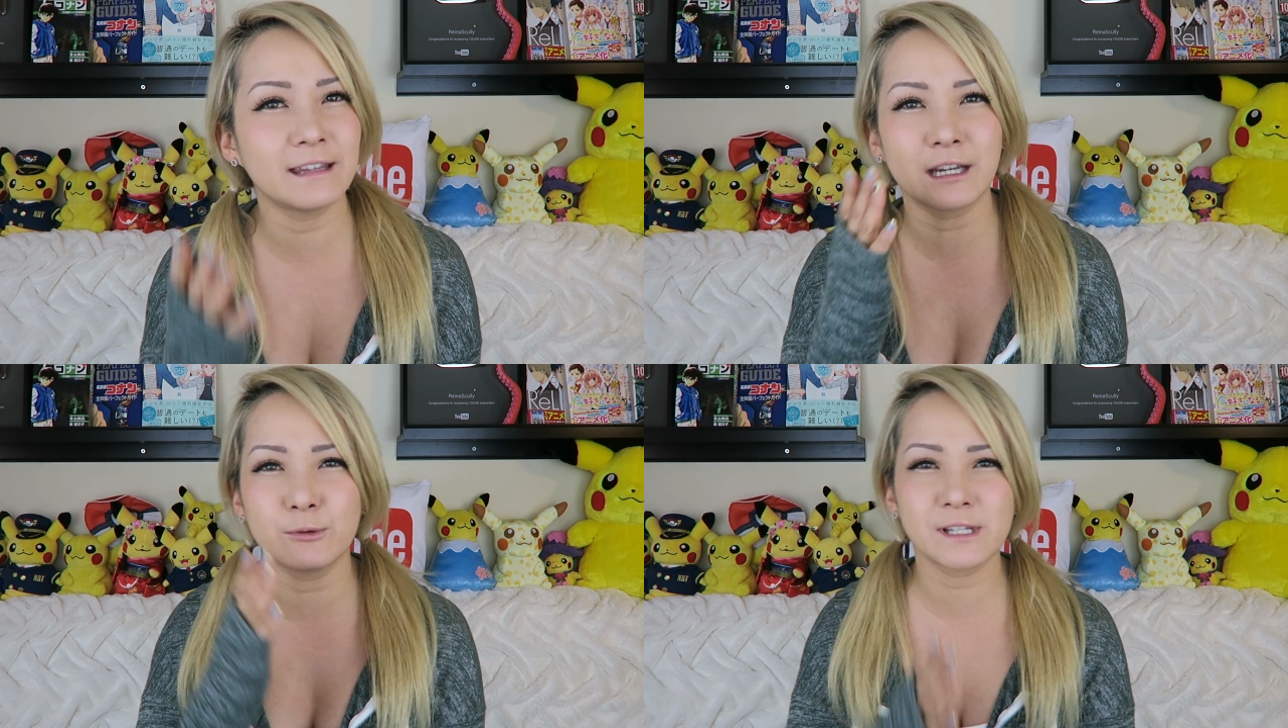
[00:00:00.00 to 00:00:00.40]

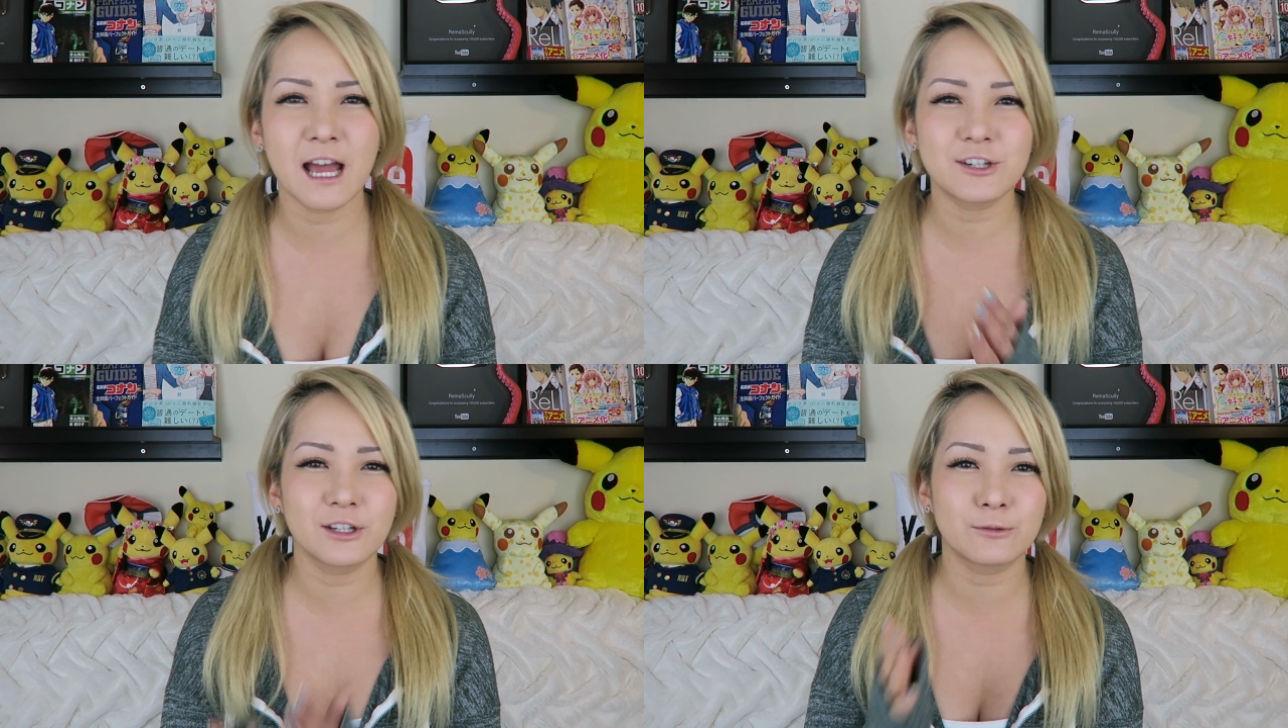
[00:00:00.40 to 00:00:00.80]
and that it was
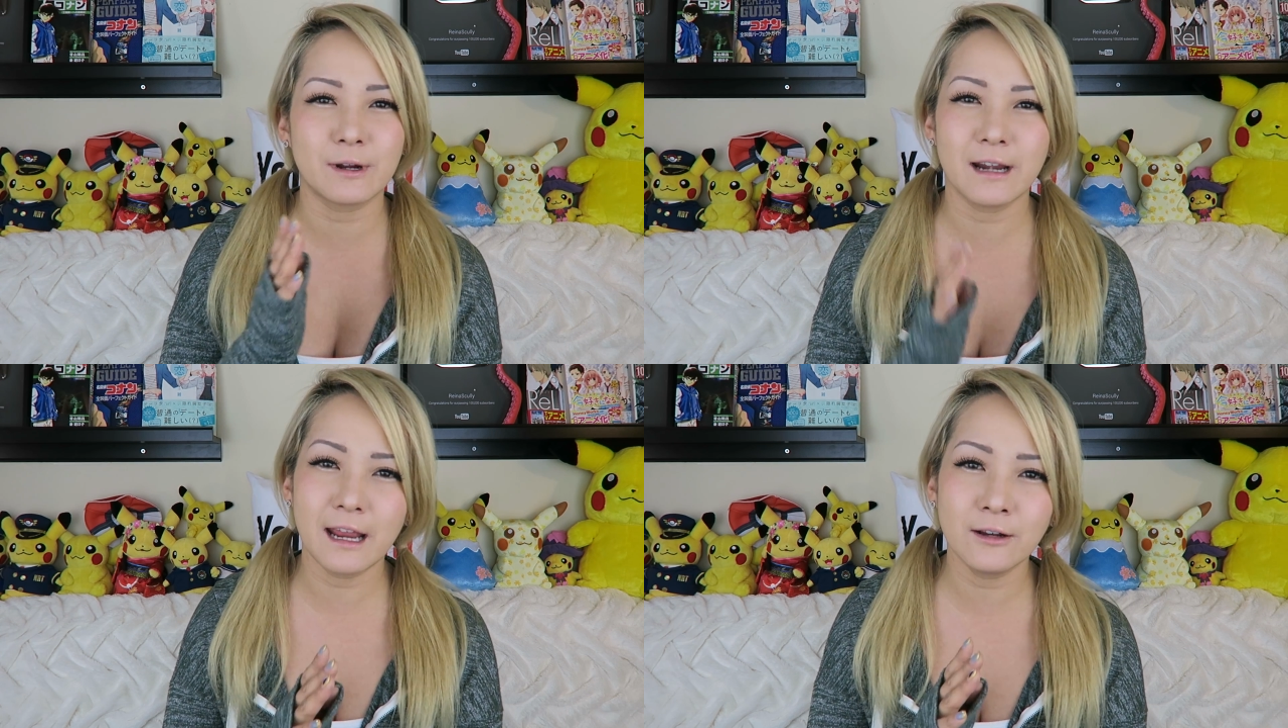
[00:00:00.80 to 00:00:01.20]
catching the
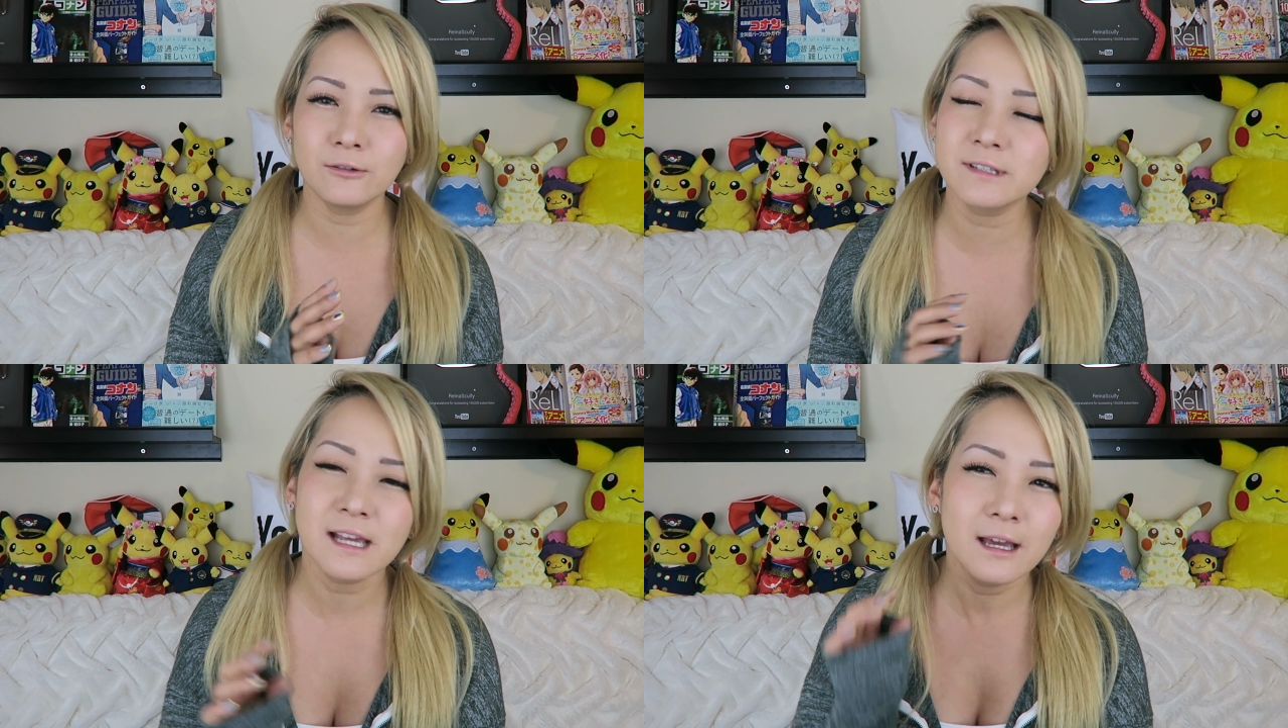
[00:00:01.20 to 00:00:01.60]
right
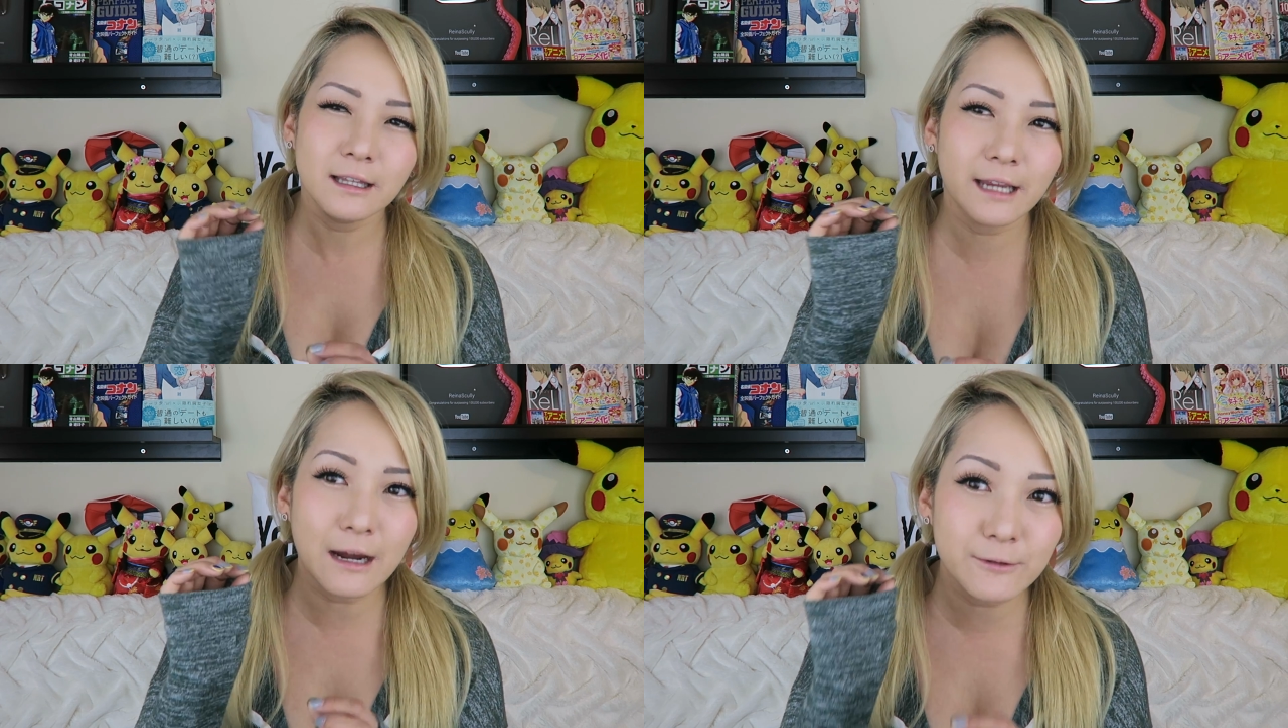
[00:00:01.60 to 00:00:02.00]
angles.
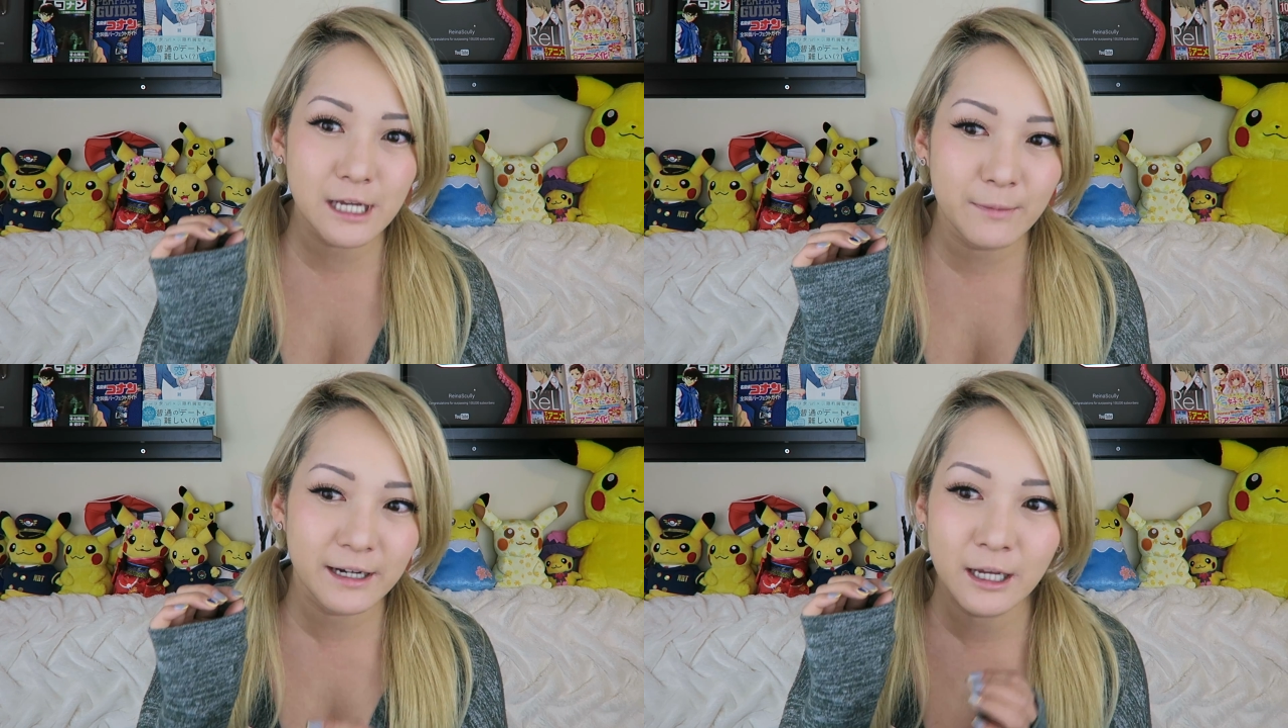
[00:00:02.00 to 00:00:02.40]
Like every
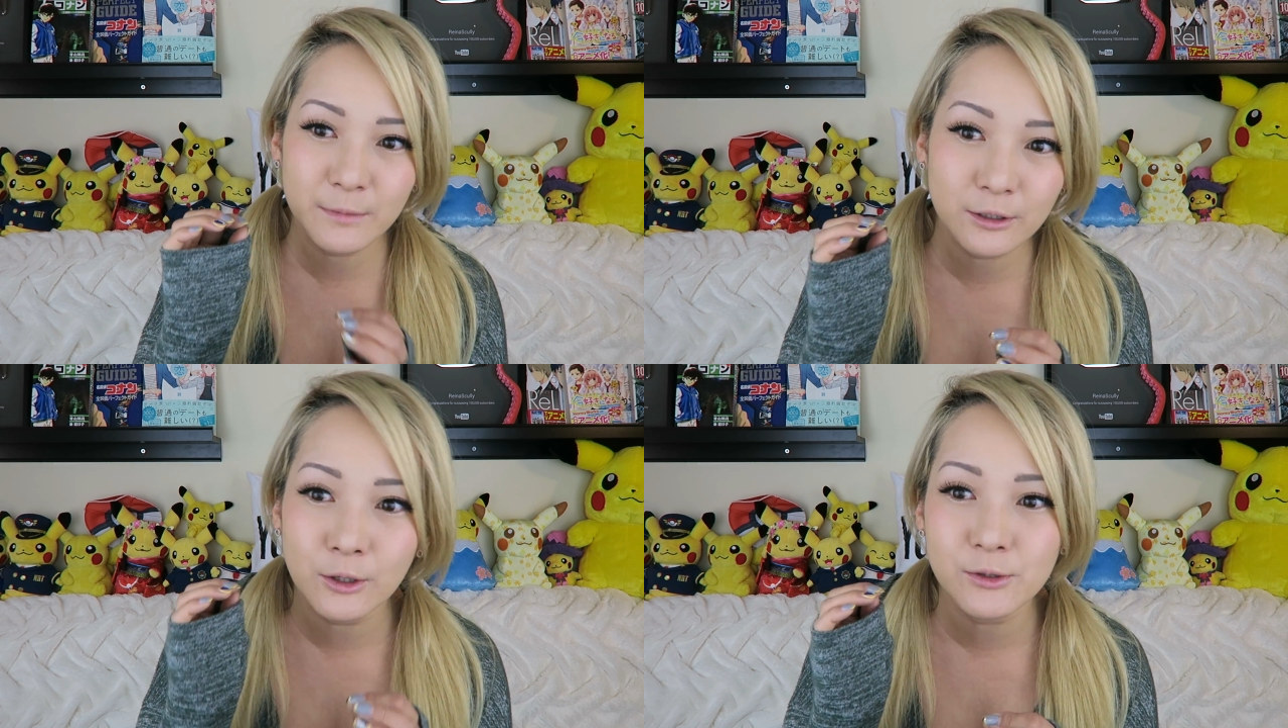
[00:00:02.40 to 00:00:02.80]
time I'd
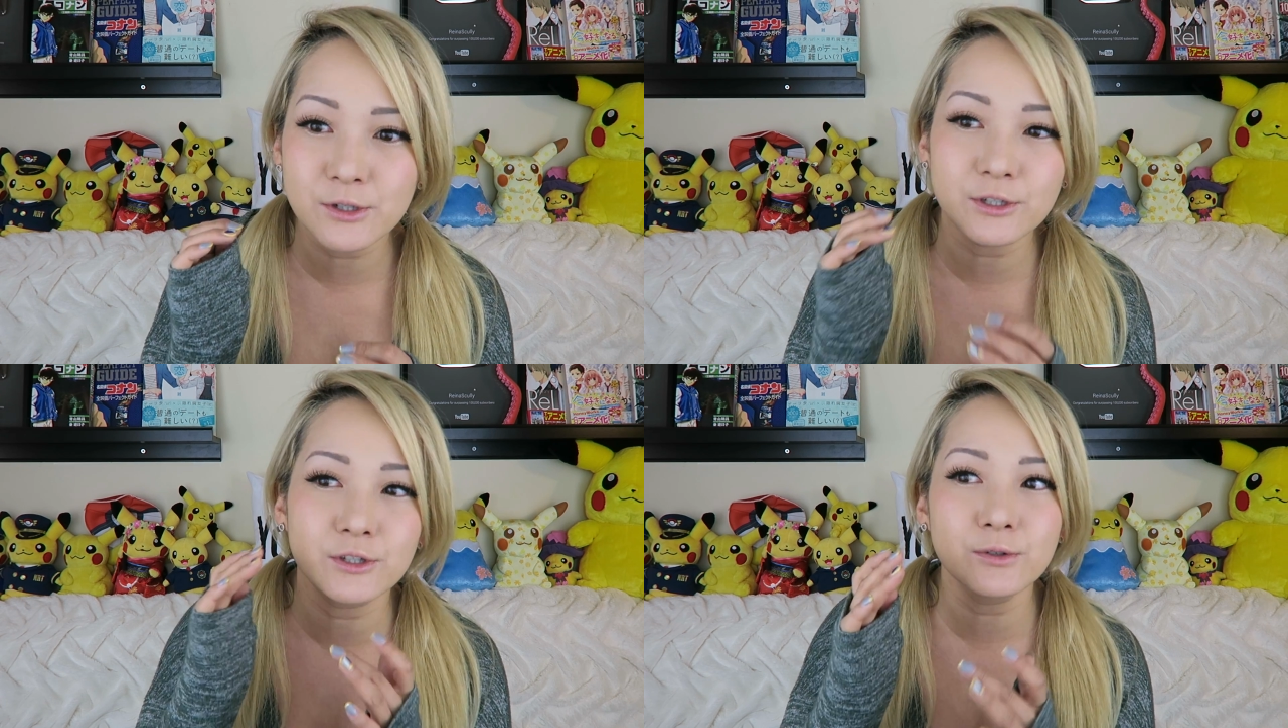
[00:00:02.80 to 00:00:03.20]
come in closer to